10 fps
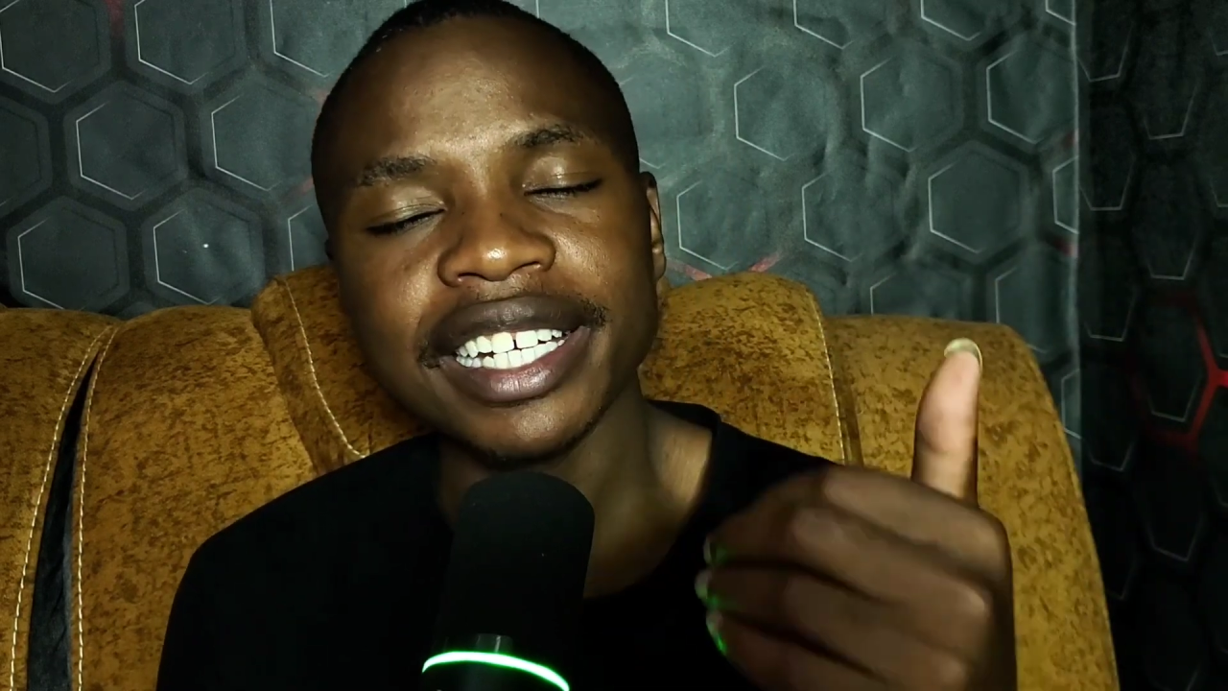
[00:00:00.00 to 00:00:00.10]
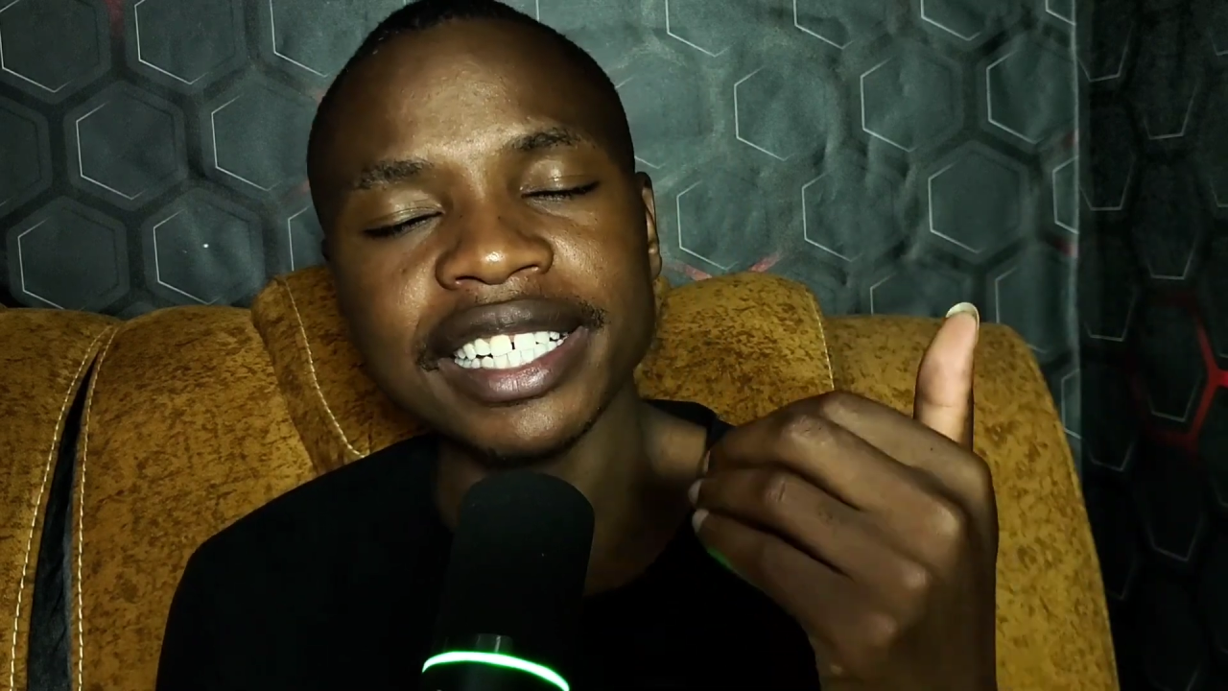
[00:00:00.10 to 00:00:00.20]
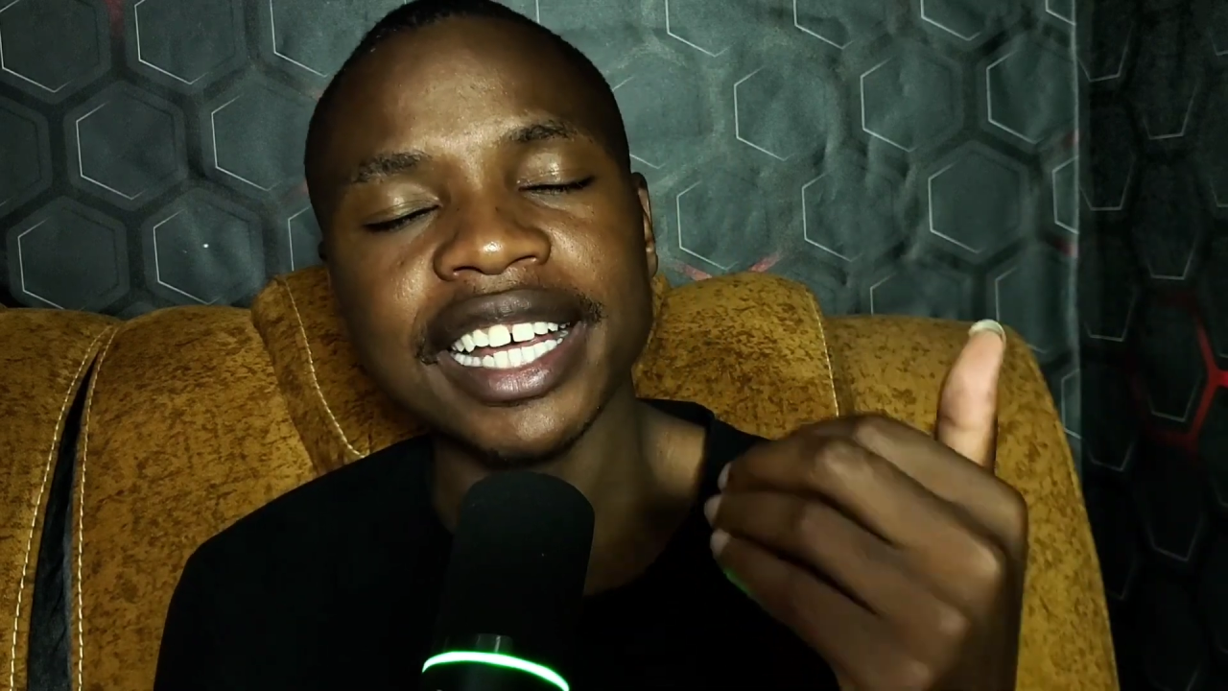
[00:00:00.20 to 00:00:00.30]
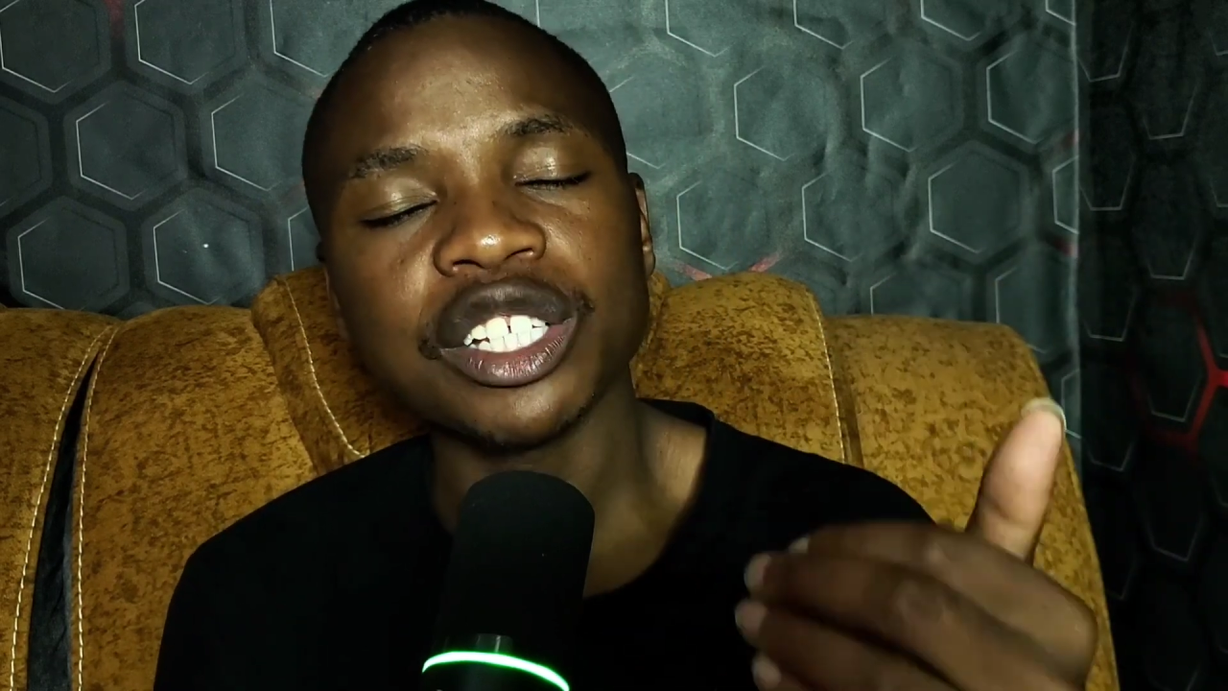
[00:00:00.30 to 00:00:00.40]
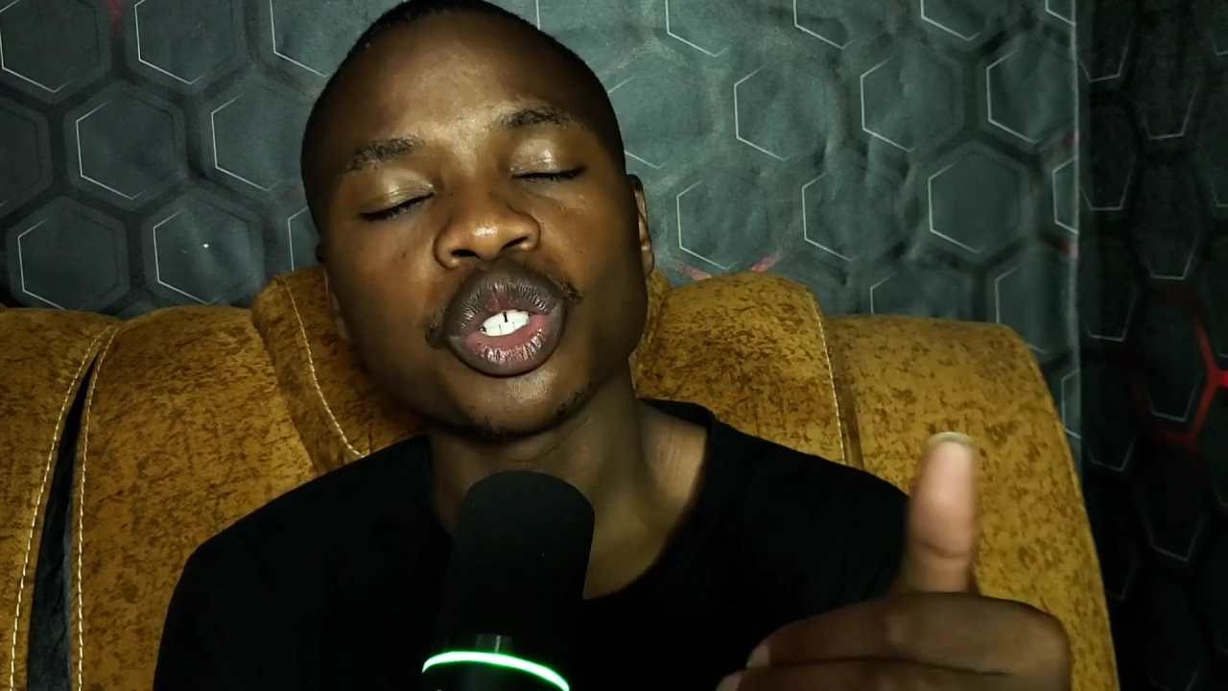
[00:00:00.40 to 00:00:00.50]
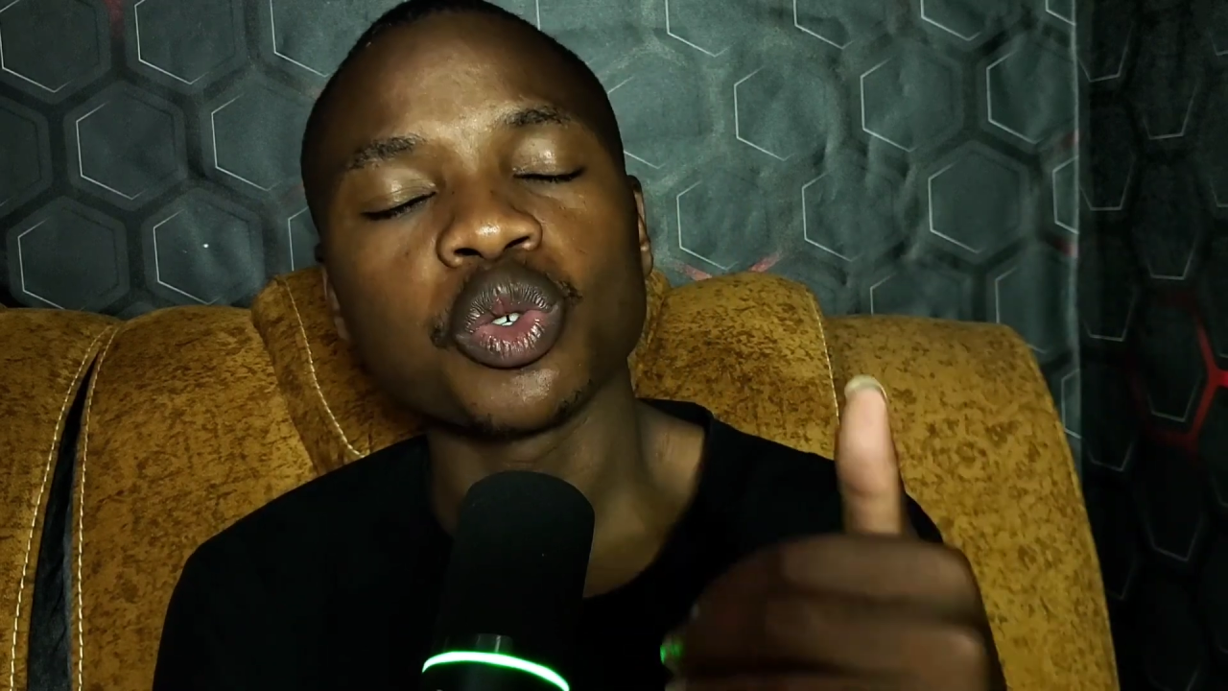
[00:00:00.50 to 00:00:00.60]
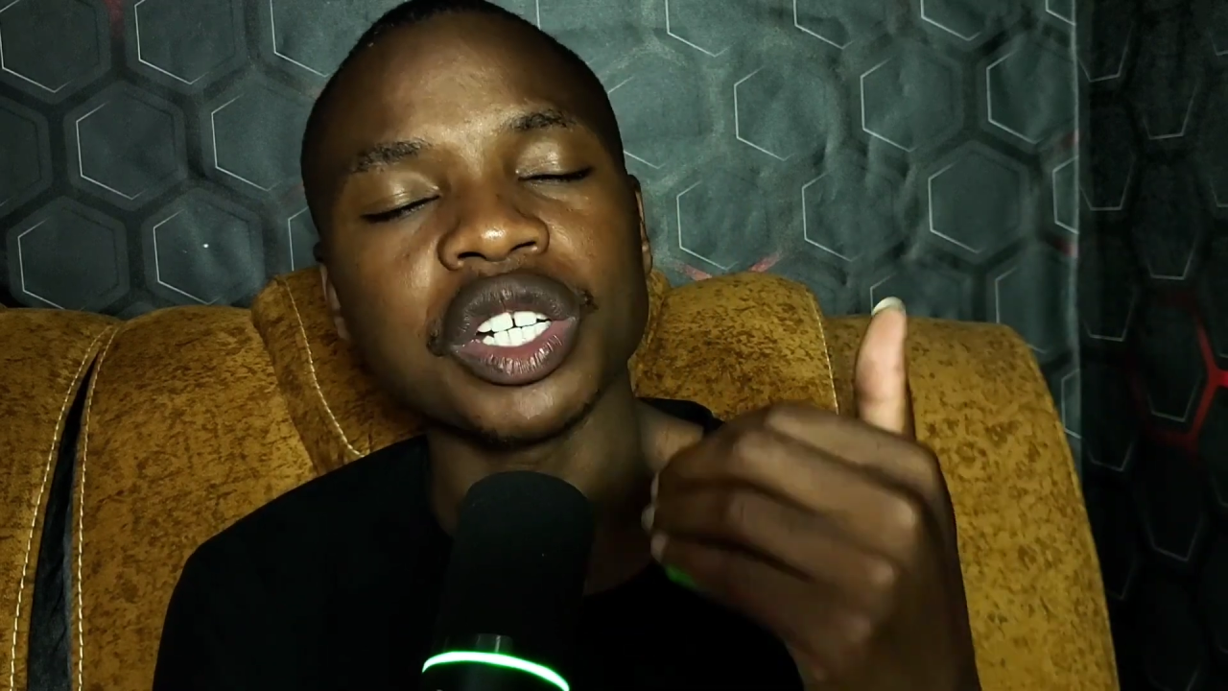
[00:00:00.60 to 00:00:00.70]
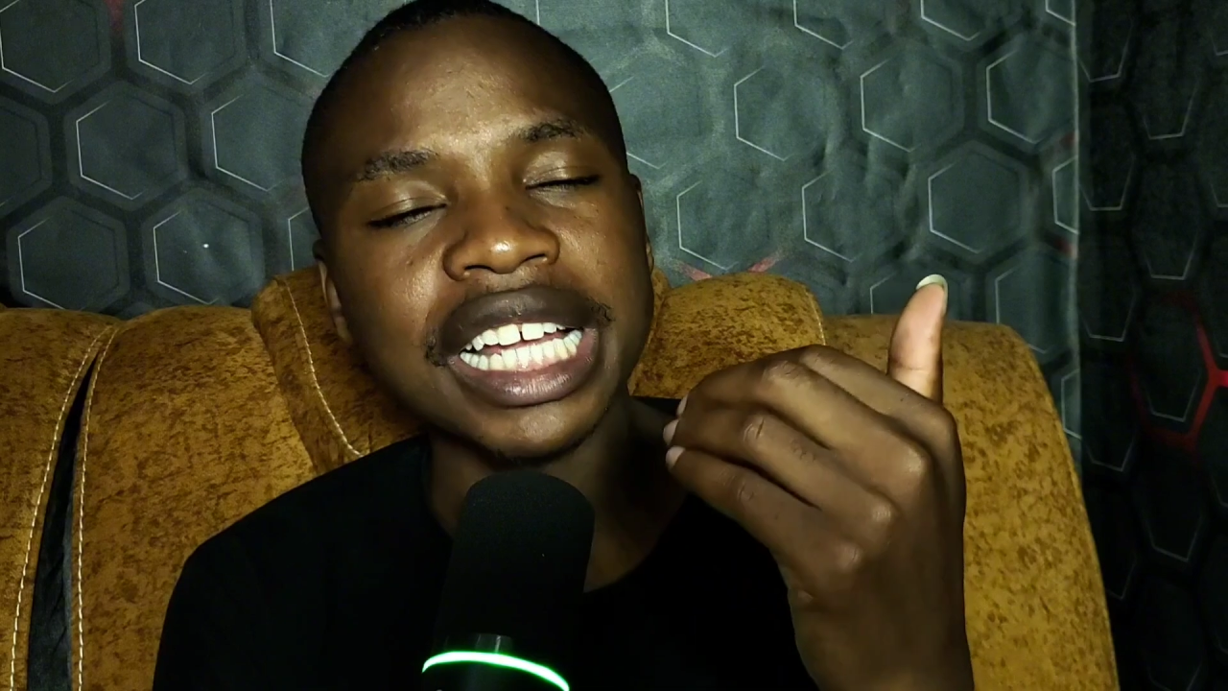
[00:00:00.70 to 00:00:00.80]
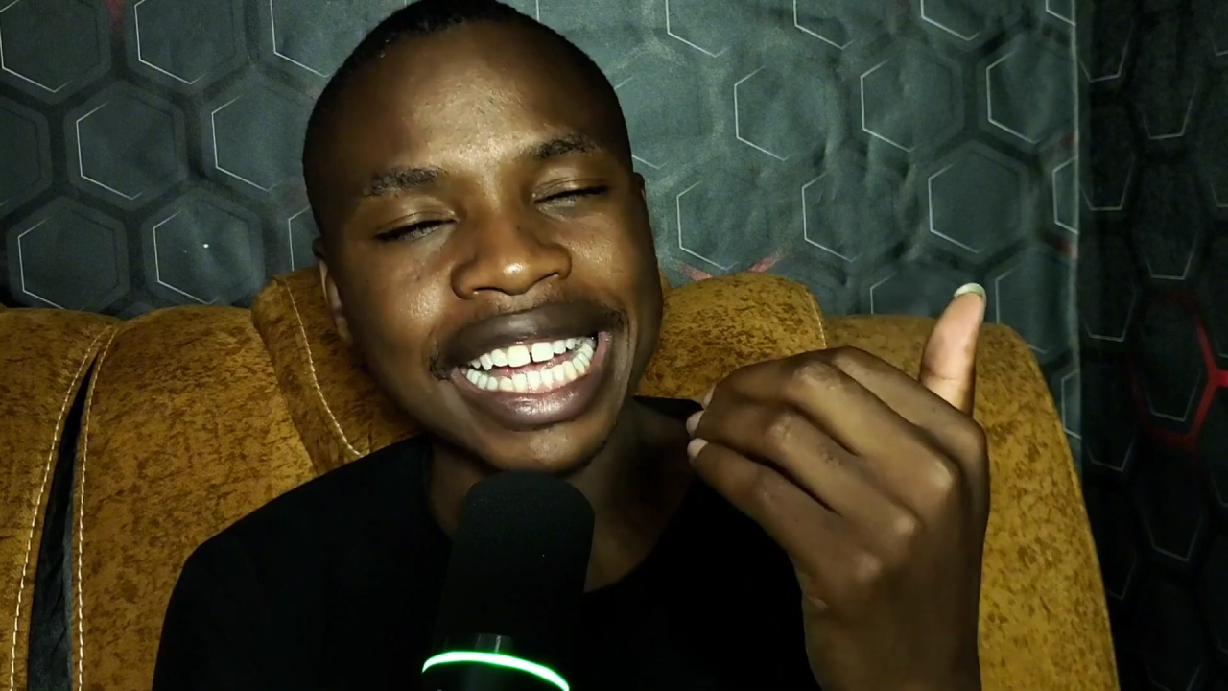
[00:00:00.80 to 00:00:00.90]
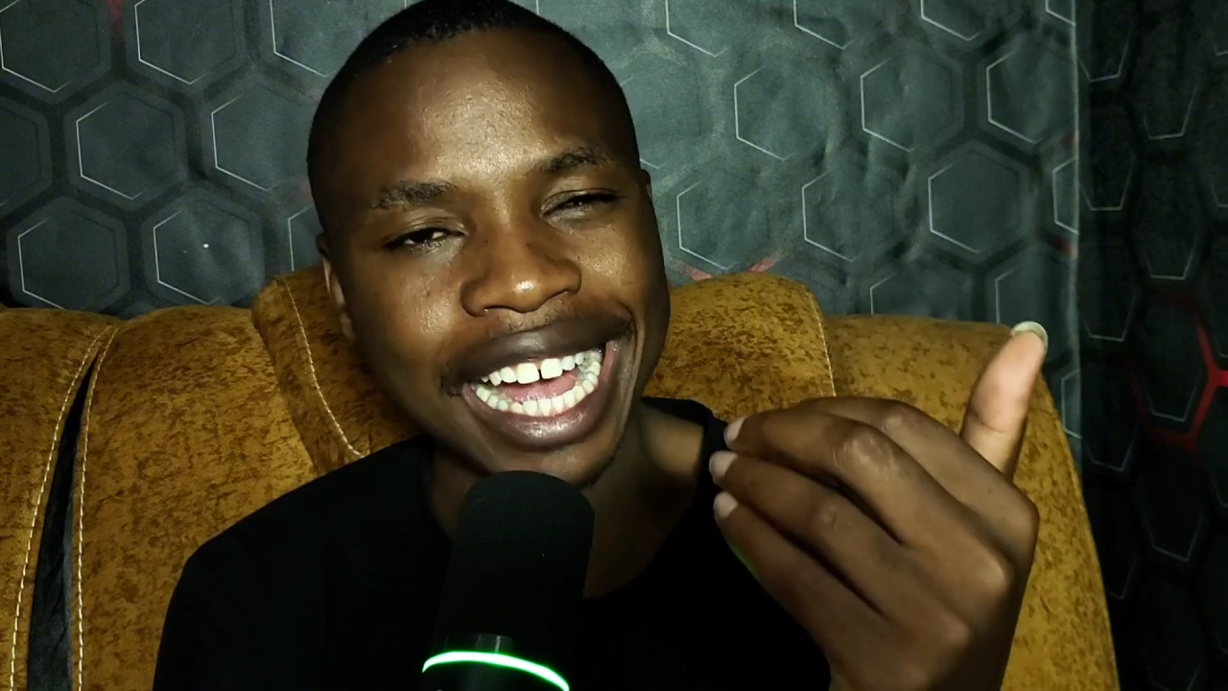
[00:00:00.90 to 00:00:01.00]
leaders should